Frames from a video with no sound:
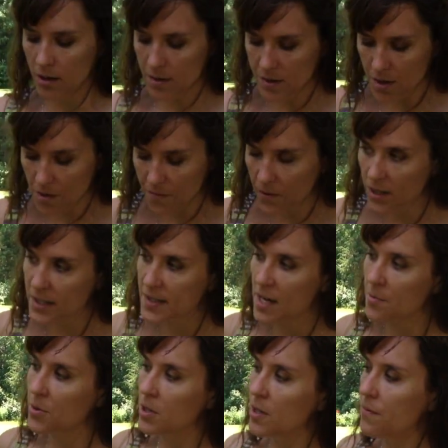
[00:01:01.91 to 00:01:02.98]
So for
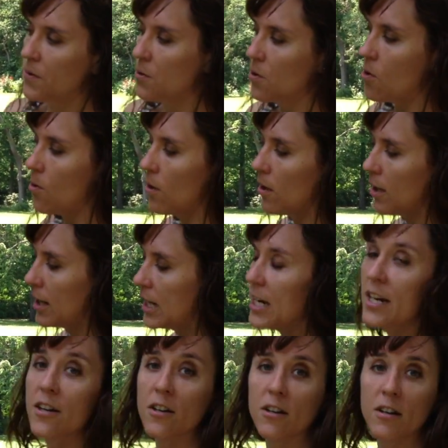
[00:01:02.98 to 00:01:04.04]
example, if you core
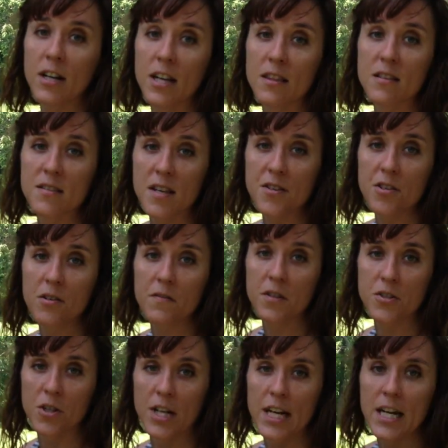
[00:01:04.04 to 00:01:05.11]
here in the center of the
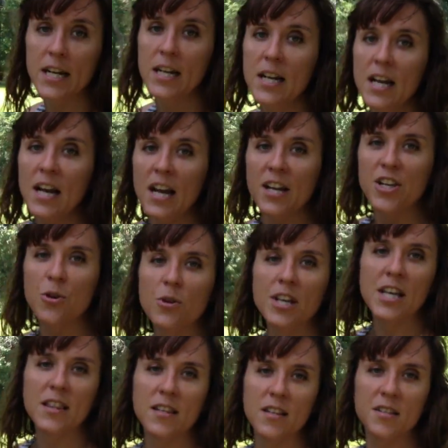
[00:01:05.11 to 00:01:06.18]
tree, you'll
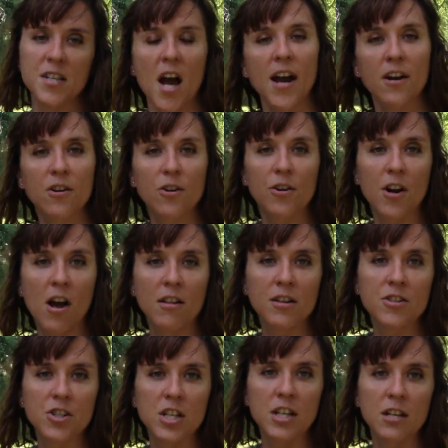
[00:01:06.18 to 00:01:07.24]
hit the entire
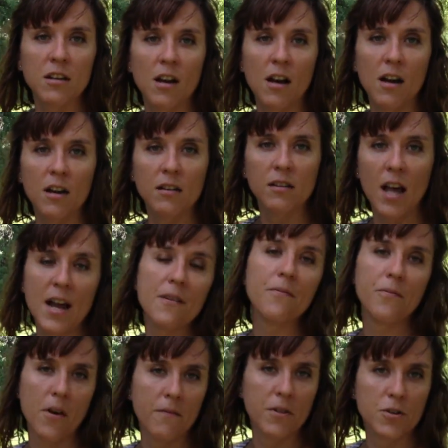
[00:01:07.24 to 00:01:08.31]
chronology life
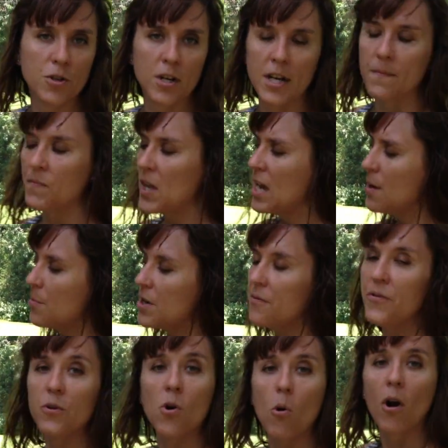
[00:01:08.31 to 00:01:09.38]
of the tree. But if
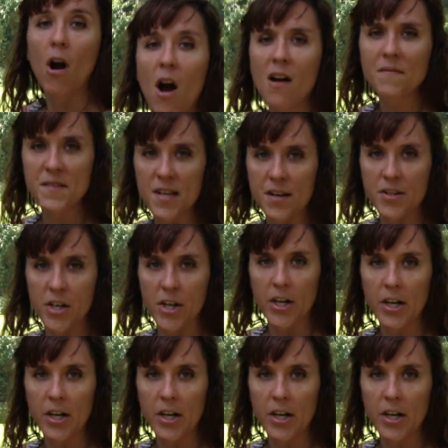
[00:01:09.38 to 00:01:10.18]
you core off center,